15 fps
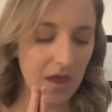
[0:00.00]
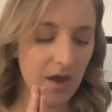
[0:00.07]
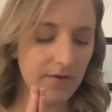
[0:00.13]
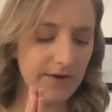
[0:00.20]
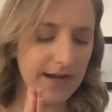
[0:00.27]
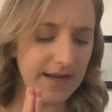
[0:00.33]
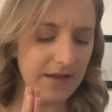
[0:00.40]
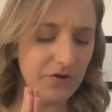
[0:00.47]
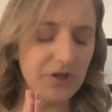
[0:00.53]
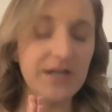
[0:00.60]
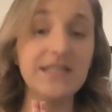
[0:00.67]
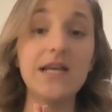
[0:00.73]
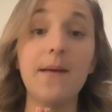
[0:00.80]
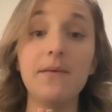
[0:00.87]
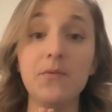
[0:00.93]
All right, and you're going
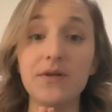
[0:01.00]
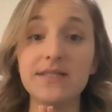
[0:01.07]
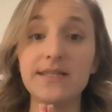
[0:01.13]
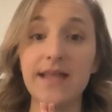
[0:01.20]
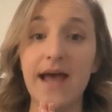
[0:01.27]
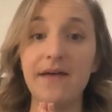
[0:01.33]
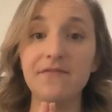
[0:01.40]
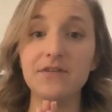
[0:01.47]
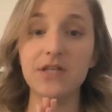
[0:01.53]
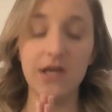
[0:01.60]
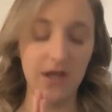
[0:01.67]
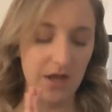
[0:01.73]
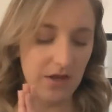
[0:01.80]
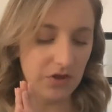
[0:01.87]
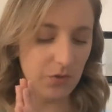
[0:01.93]
to tell me what's left.
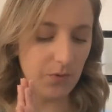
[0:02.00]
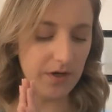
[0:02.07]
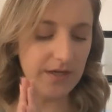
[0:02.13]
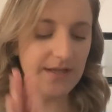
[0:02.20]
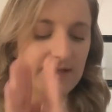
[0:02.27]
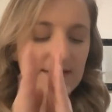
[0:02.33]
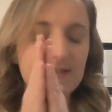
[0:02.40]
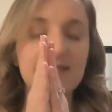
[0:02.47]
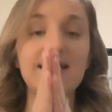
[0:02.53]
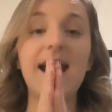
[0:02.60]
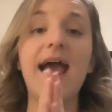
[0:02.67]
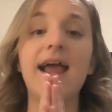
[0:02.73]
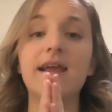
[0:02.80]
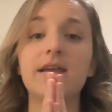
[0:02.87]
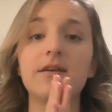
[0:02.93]
The word is
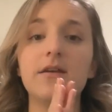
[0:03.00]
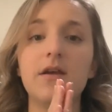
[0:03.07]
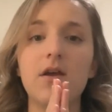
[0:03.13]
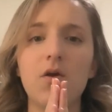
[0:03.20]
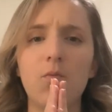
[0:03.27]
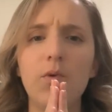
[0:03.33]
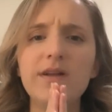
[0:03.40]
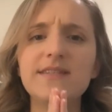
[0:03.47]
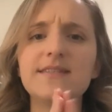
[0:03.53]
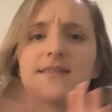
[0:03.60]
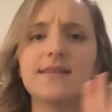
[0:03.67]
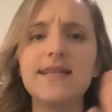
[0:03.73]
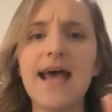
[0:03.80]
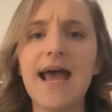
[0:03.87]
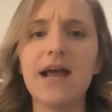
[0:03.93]
slack. What's
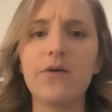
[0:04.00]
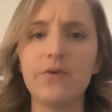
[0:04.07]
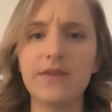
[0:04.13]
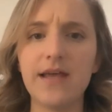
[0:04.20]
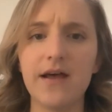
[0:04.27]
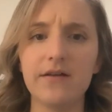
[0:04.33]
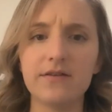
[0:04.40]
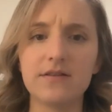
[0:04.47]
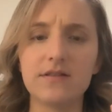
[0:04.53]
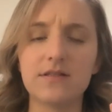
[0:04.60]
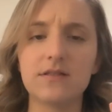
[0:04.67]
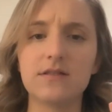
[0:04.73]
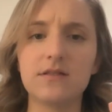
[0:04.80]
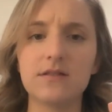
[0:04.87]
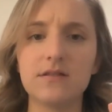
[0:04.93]
slack without
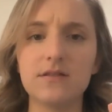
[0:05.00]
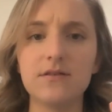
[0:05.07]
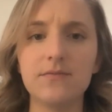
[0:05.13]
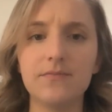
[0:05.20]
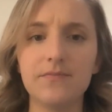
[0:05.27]
s?